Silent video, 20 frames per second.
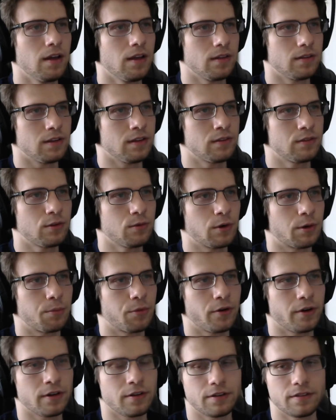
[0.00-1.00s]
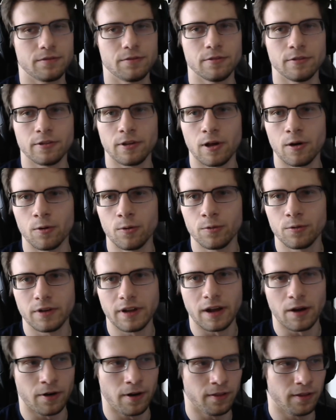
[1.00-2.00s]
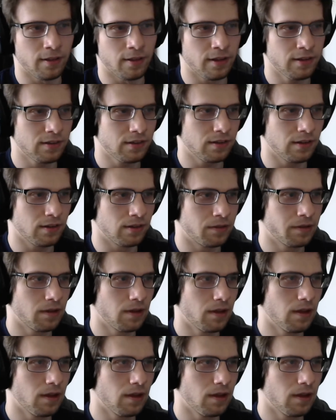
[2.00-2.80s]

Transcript: these two are pretty low down on the list, because